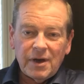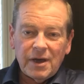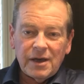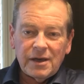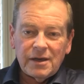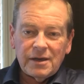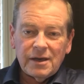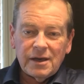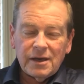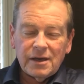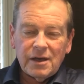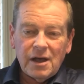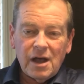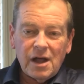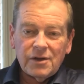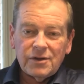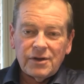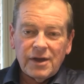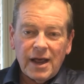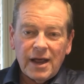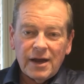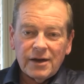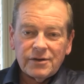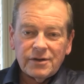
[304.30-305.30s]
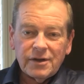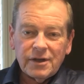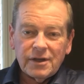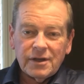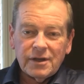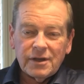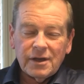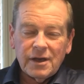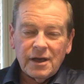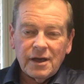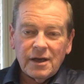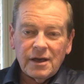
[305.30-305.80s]
by
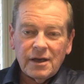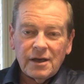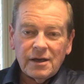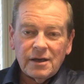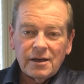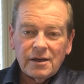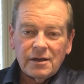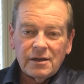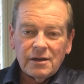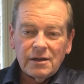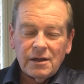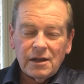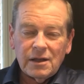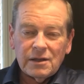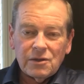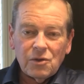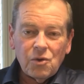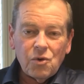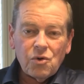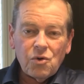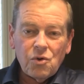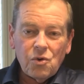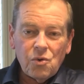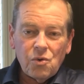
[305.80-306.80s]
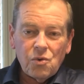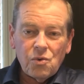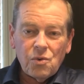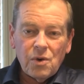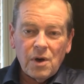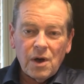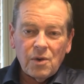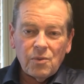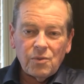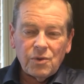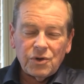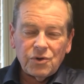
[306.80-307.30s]
contacting a
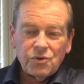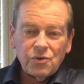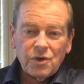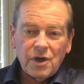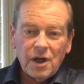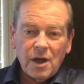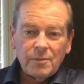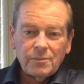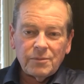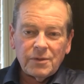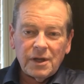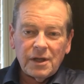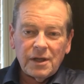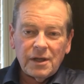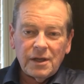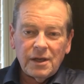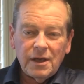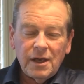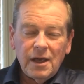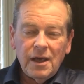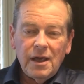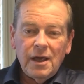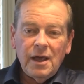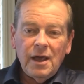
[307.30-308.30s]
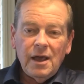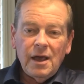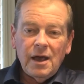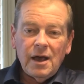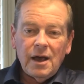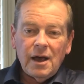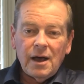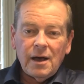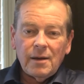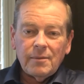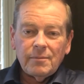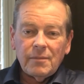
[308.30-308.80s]
local window company.
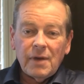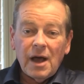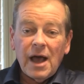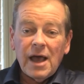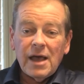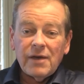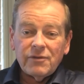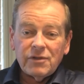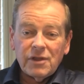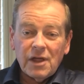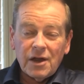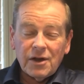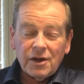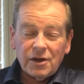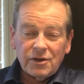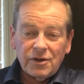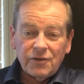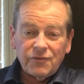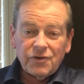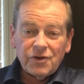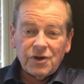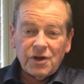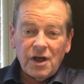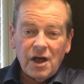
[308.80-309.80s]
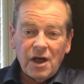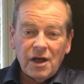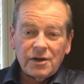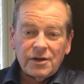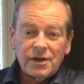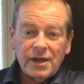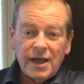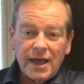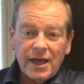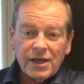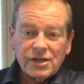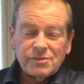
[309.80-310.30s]
I have a lot of different
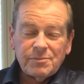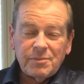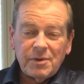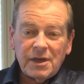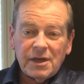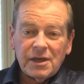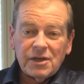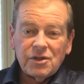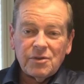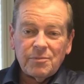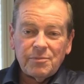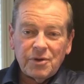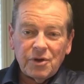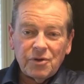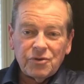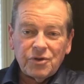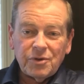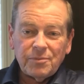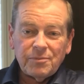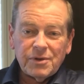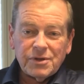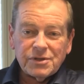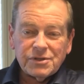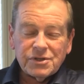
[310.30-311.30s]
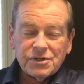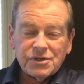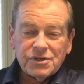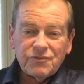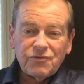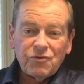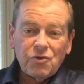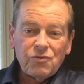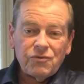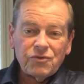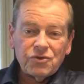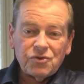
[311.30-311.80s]
contacts being in the building business
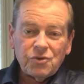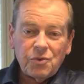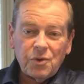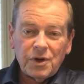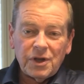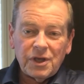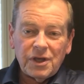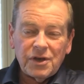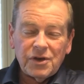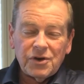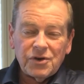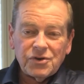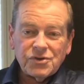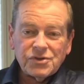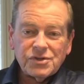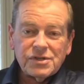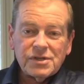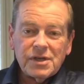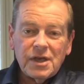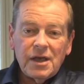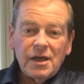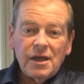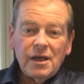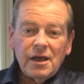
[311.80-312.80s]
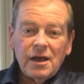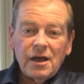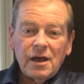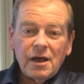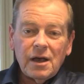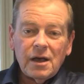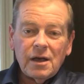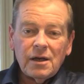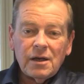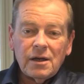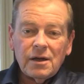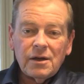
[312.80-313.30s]
for over 20 years
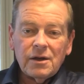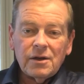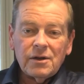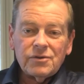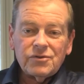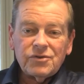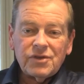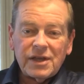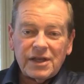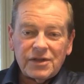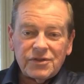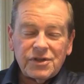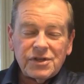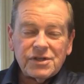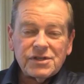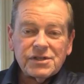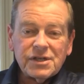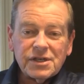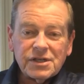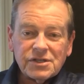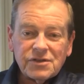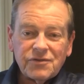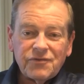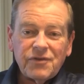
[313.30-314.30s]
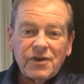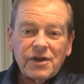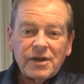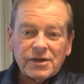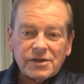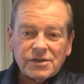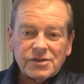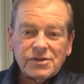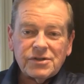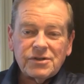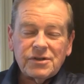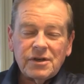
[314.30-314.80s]
to get these things
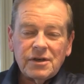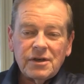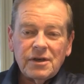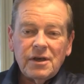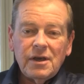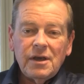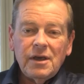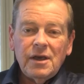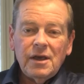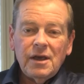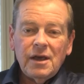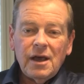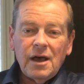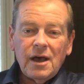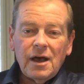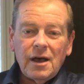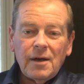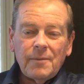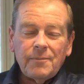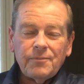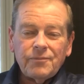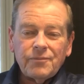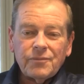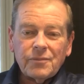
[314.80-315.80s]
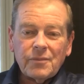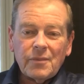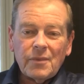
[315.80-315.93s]
fixed. Um,